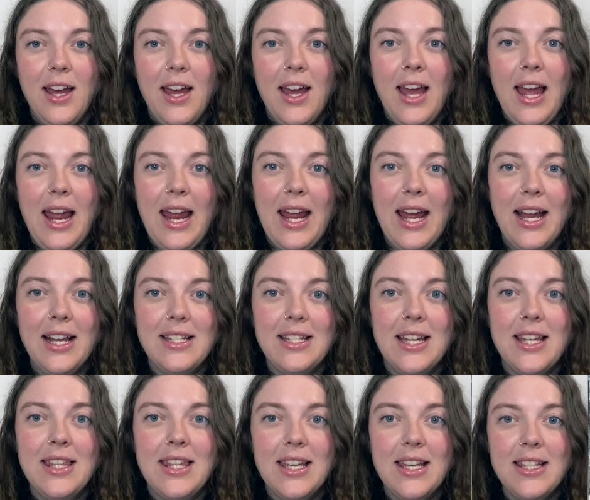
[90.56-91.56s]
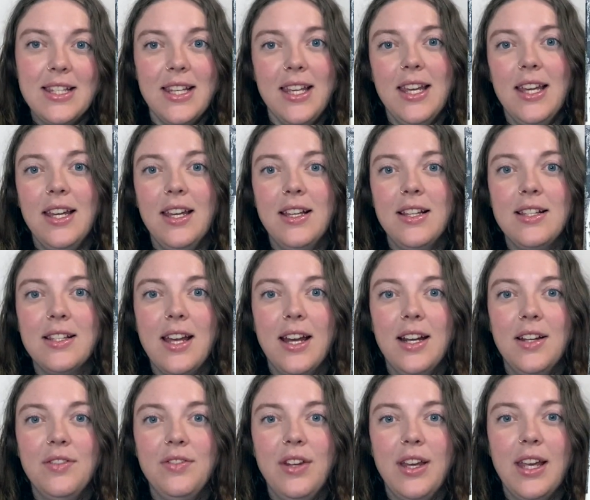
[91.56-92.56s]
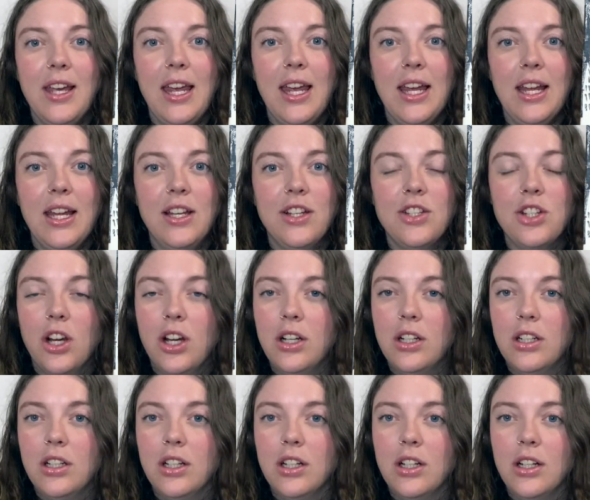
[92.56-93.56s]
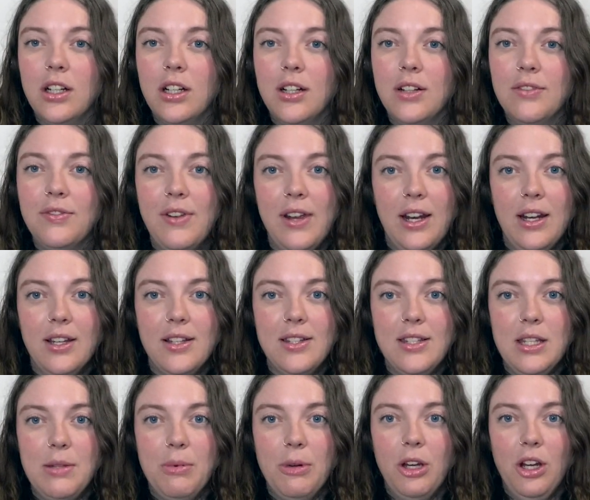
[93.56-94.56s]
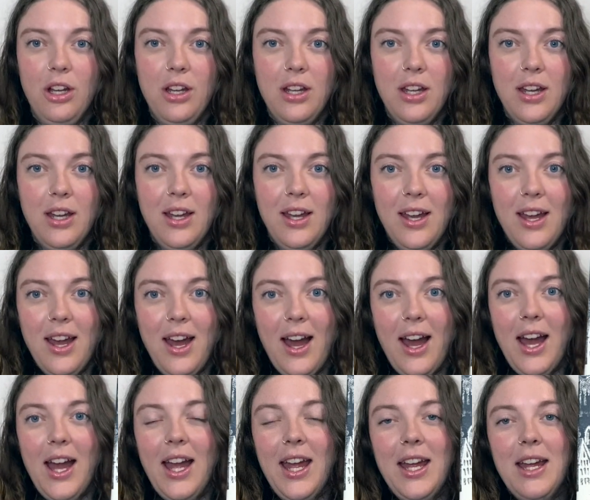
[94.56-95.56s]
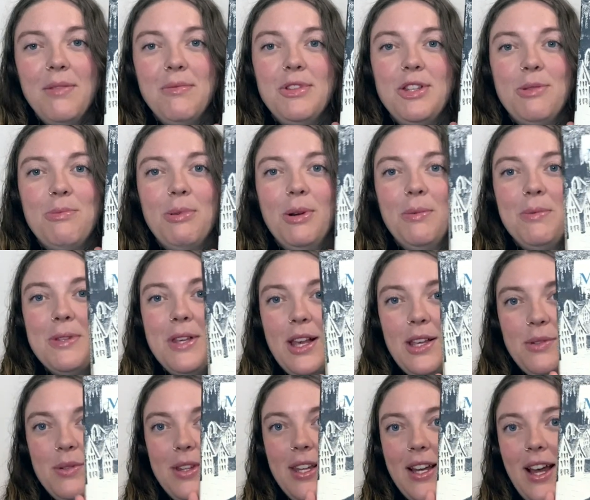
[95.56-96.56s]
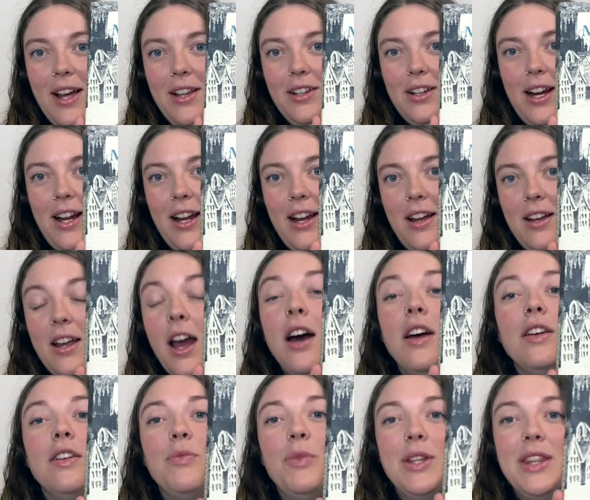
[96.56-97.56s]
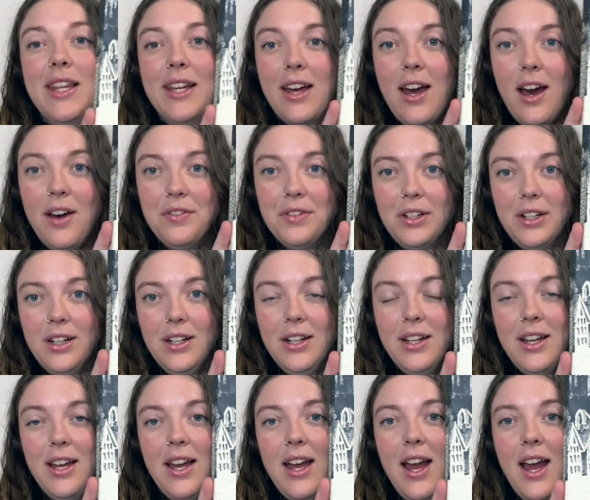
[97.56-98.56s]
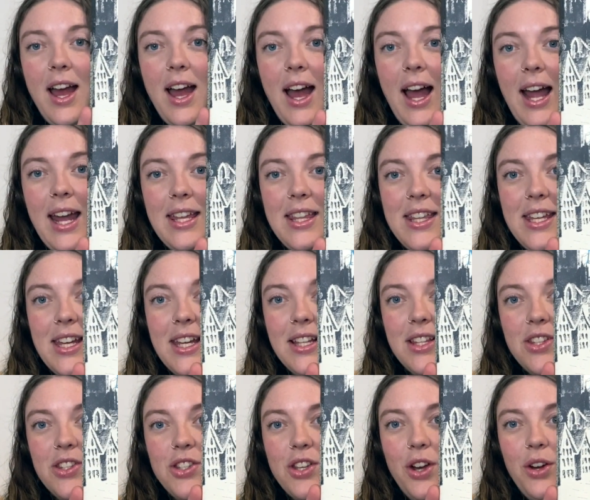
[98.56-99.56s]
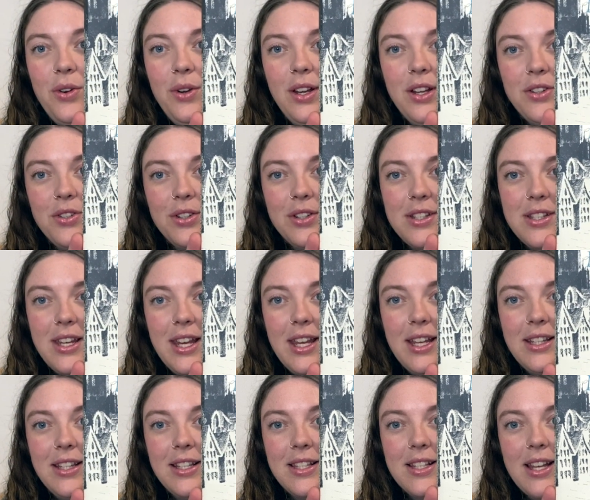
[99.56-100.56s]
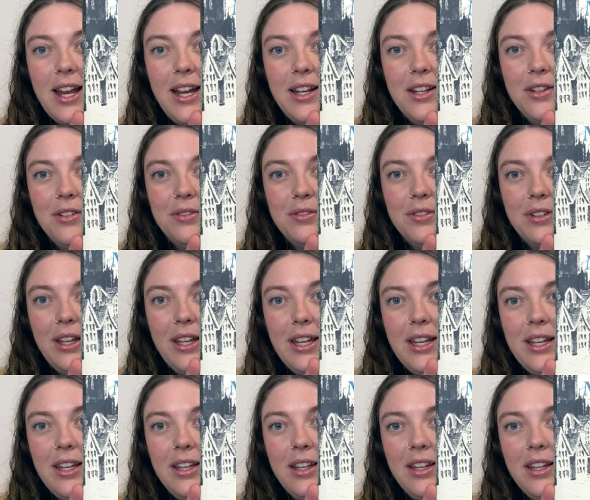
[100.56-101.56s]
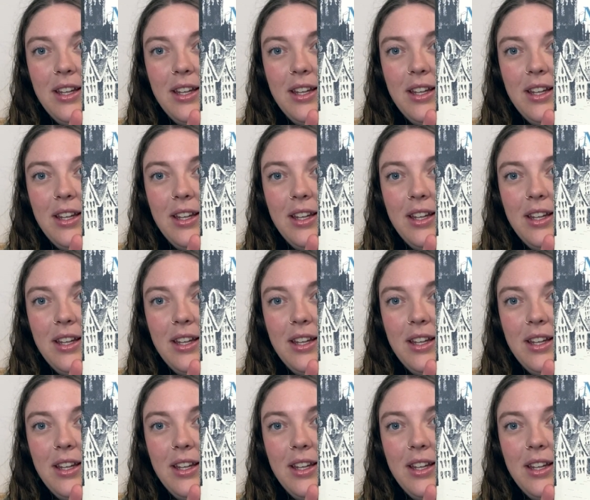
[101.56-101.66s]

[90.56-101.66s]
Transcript: and this is kind of like a darker fantasy book. I am super obsessed with the cover. I think it's so interesting, this kind of like